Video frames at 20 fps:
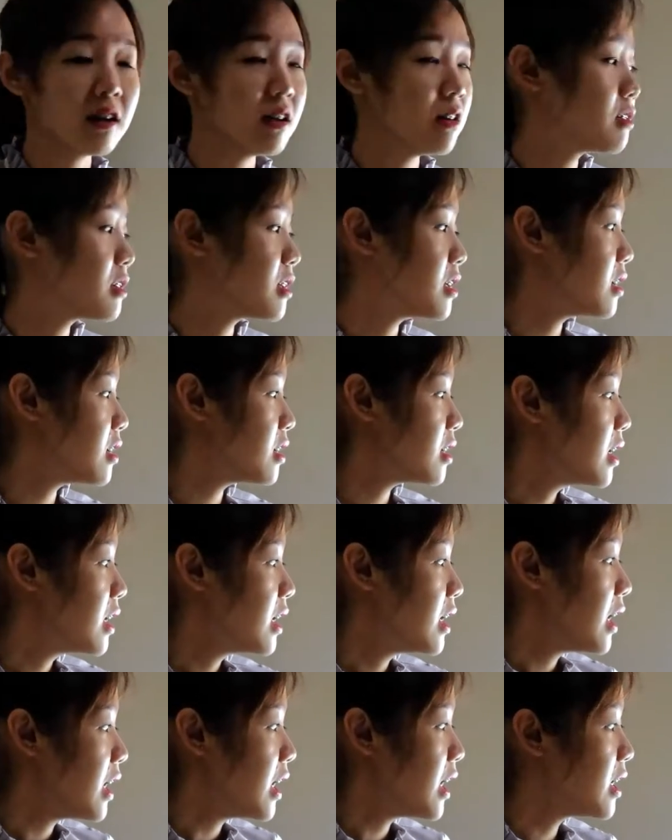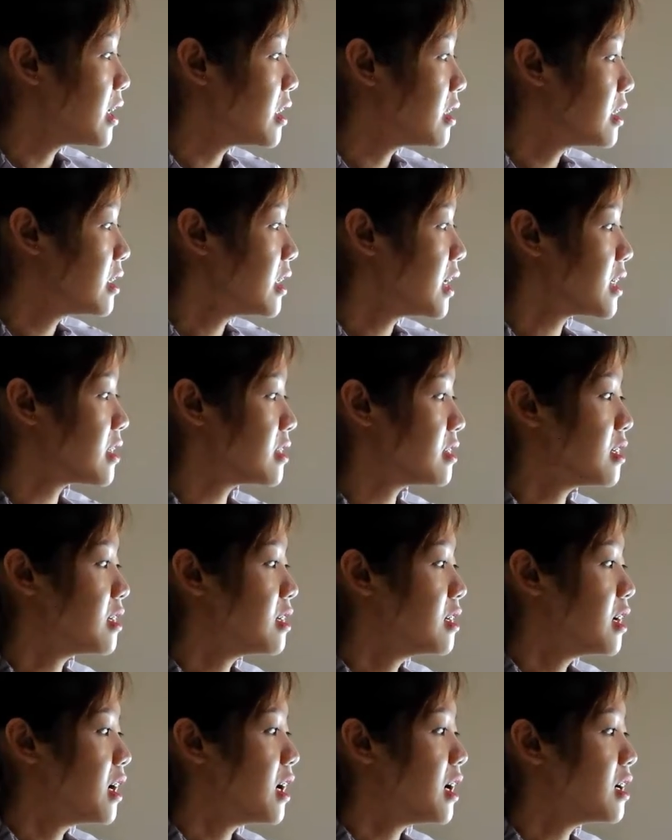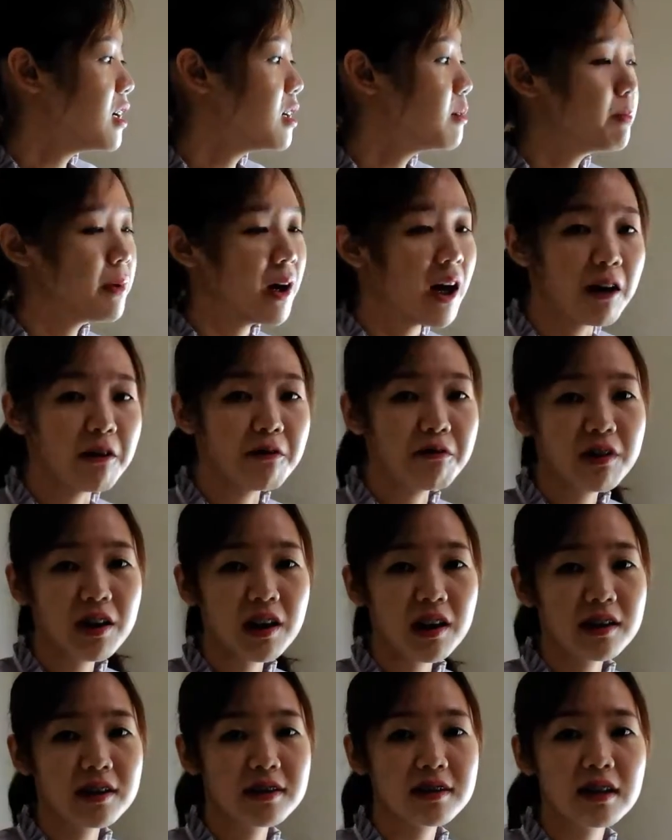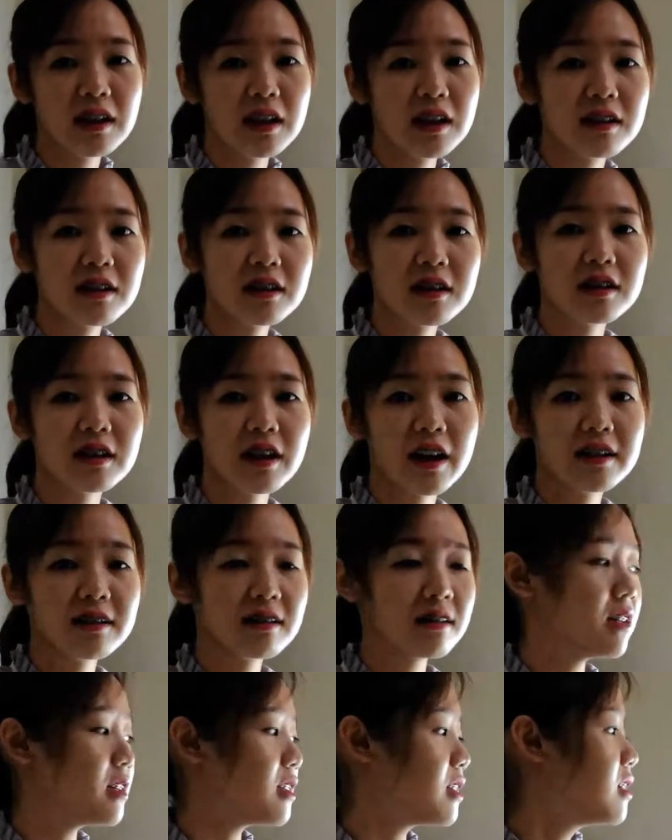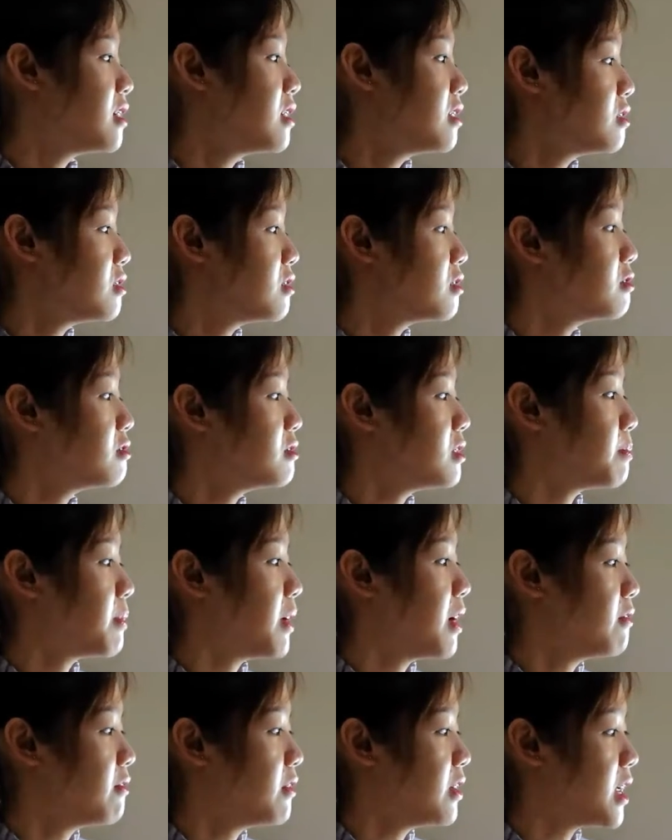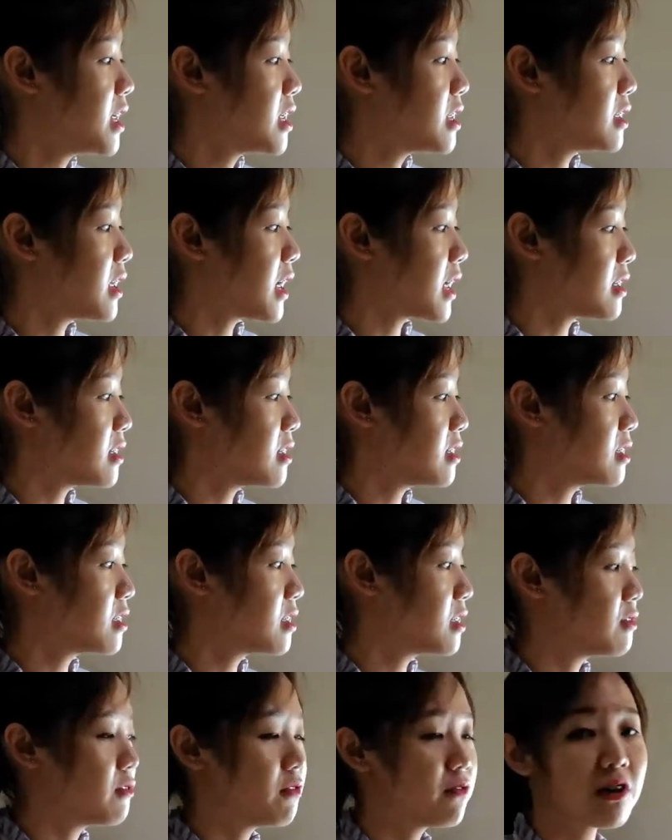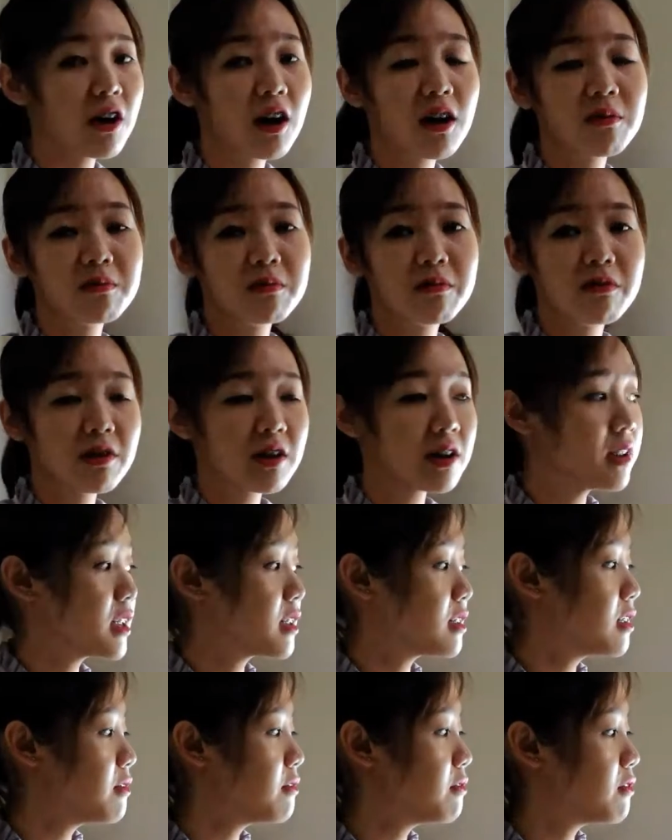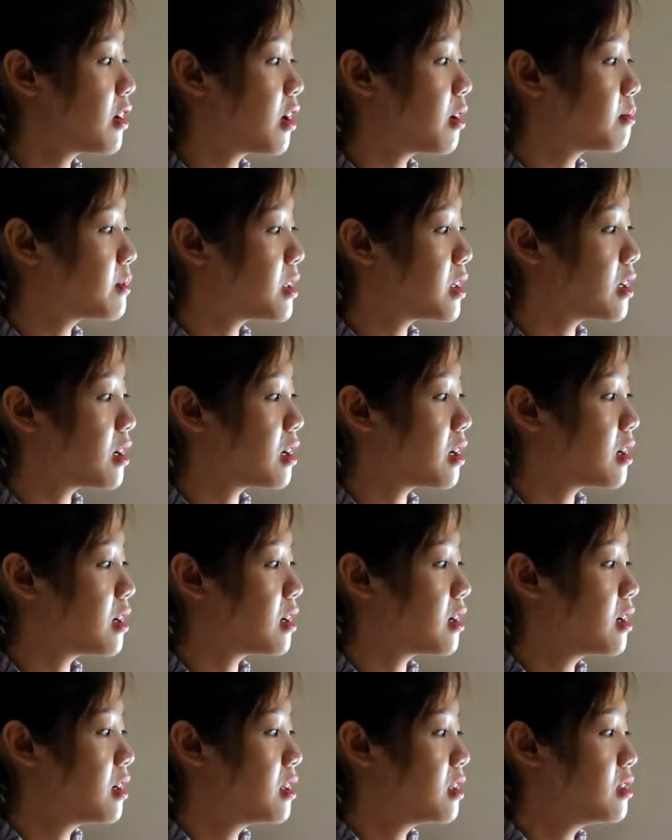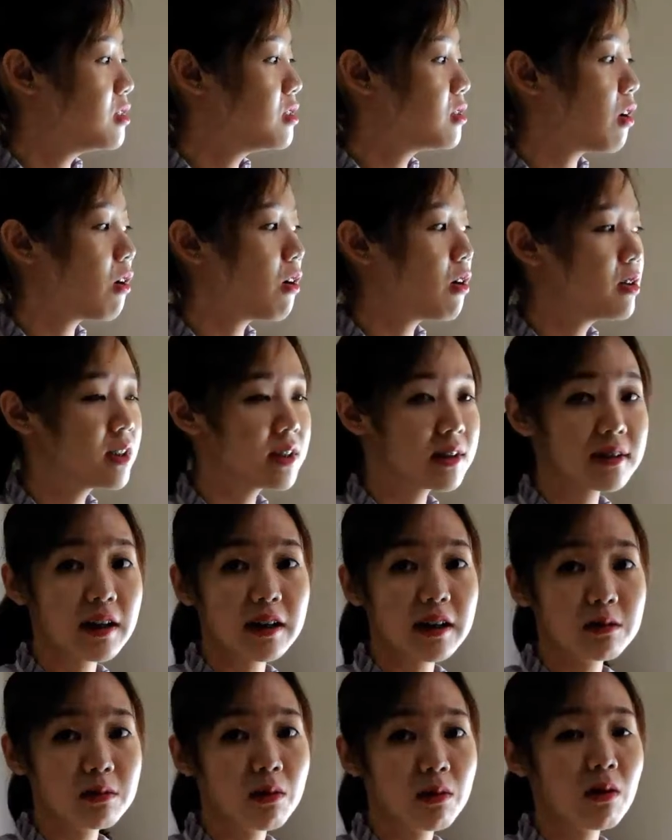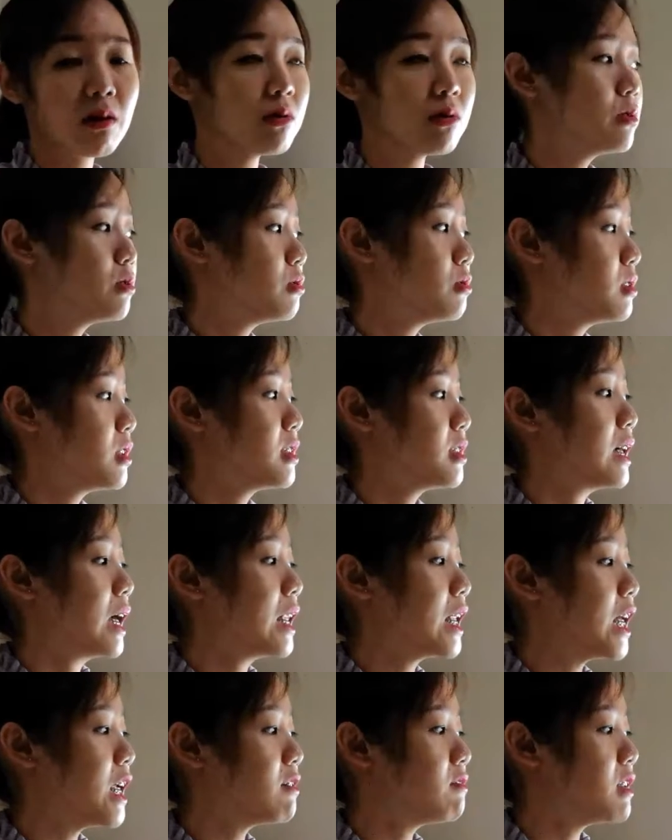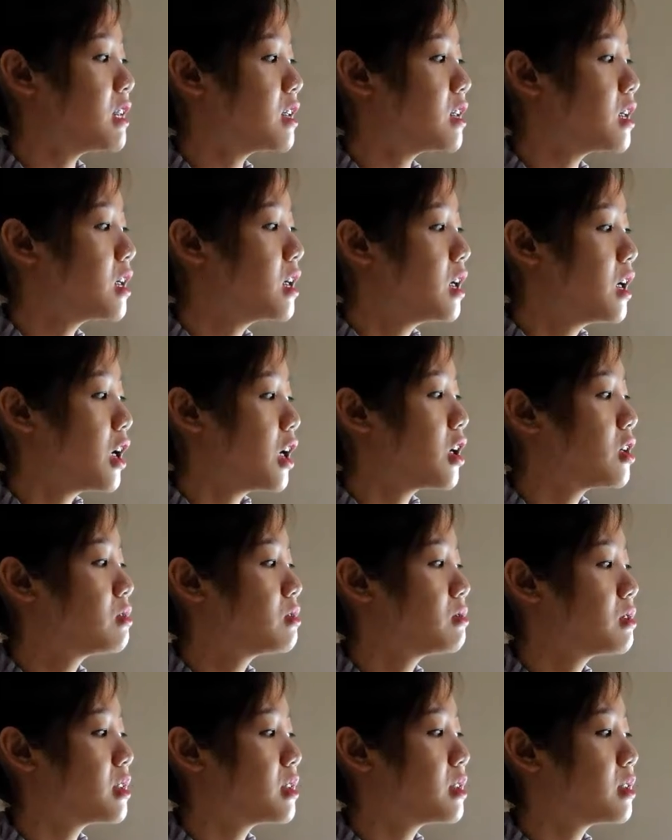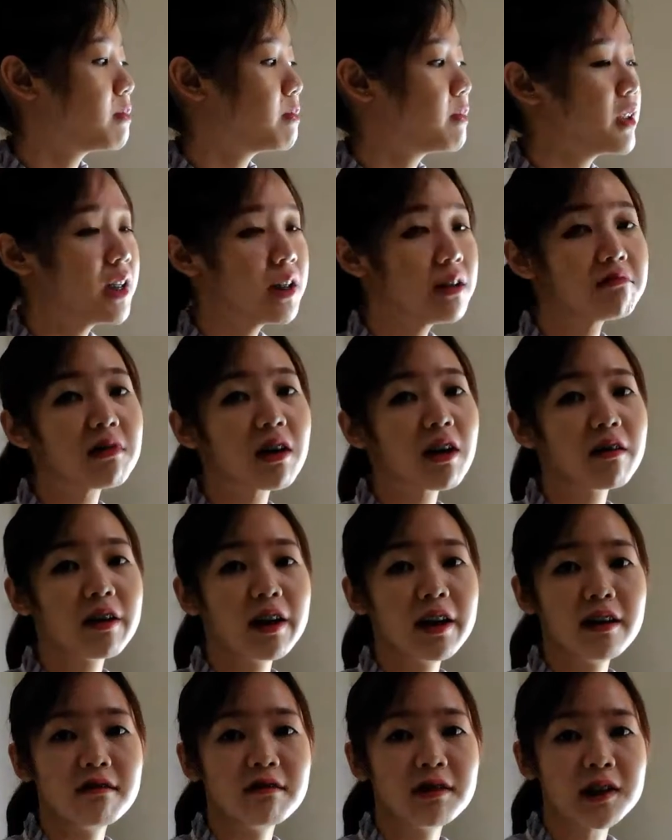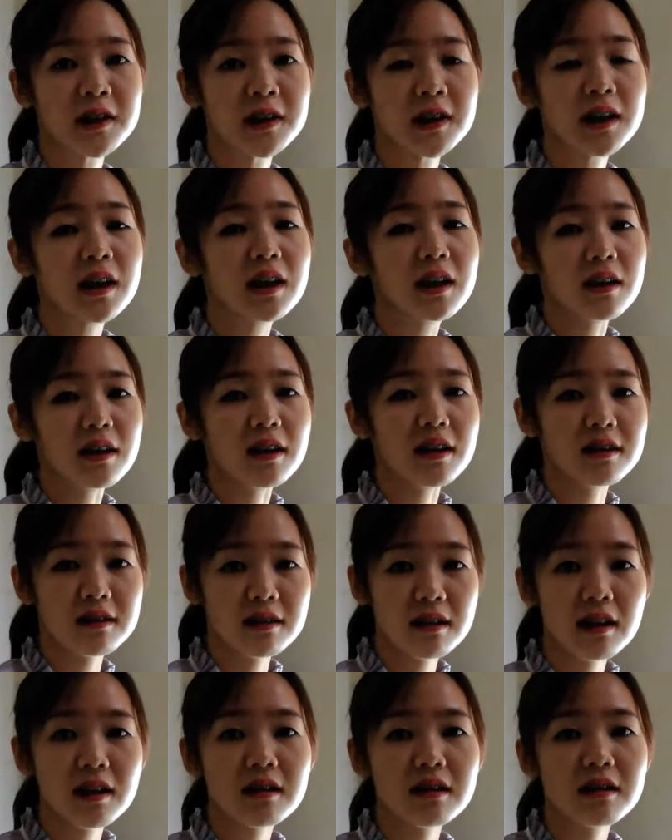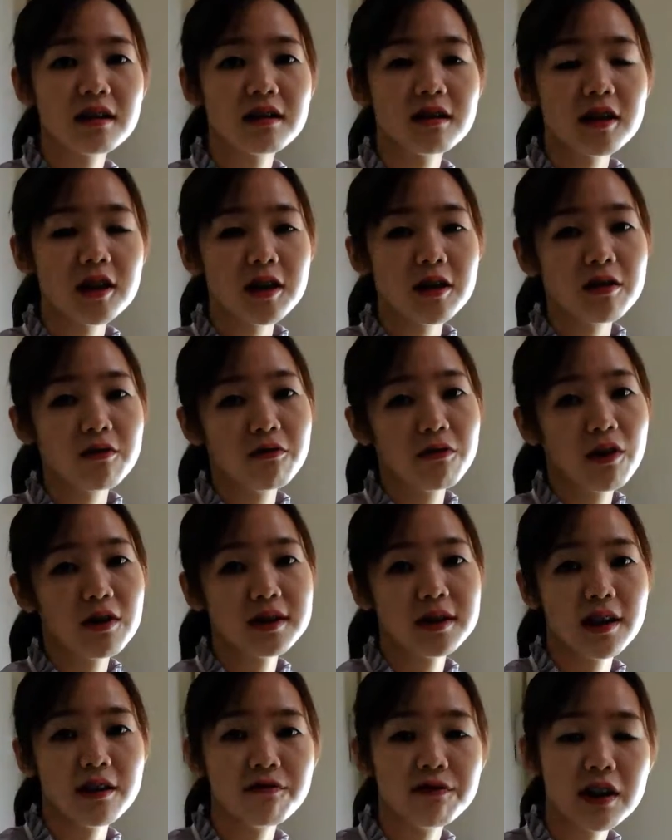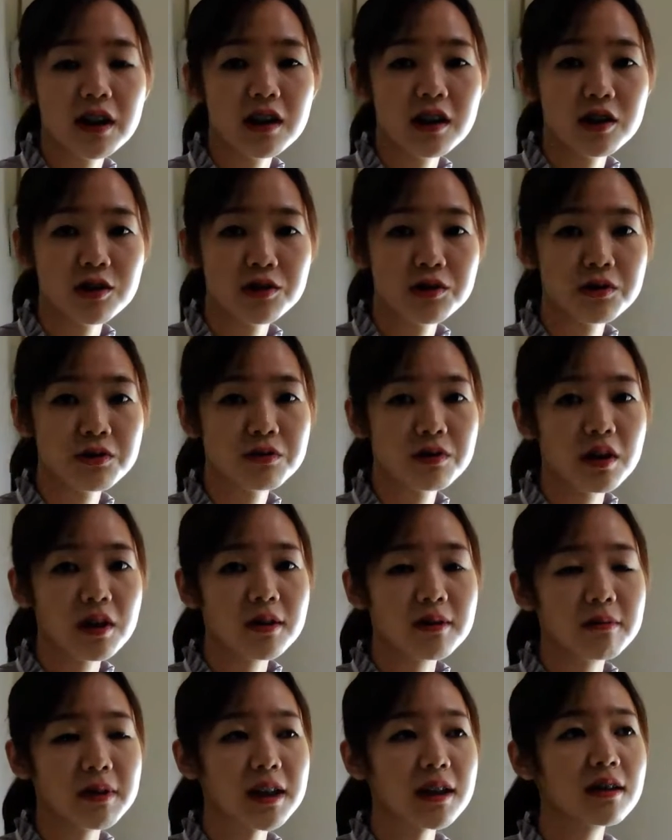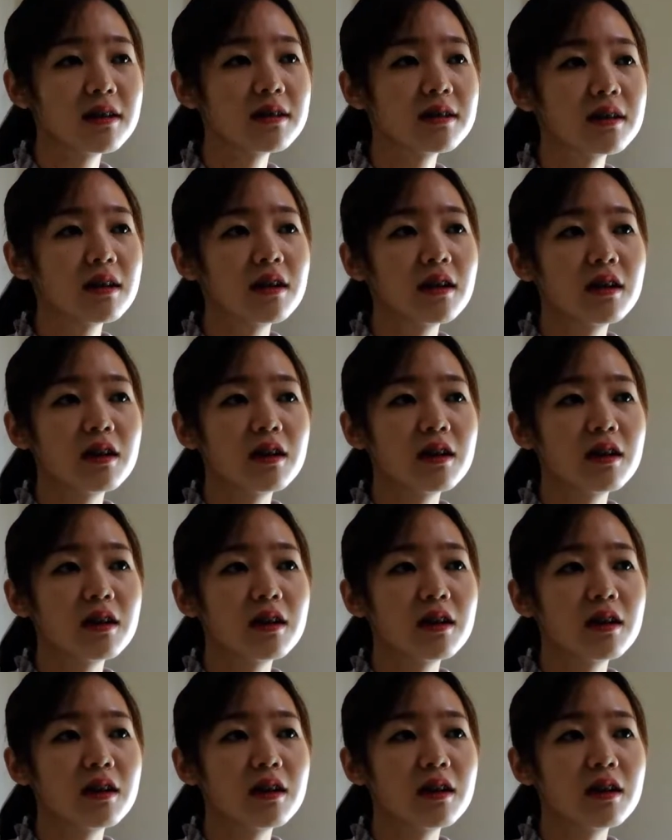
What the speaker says: Okay, and next, a pathway is needed, I think. So the pathway connecting from the door, the side door, to the sand area or to the playground area is needed for safety issue, because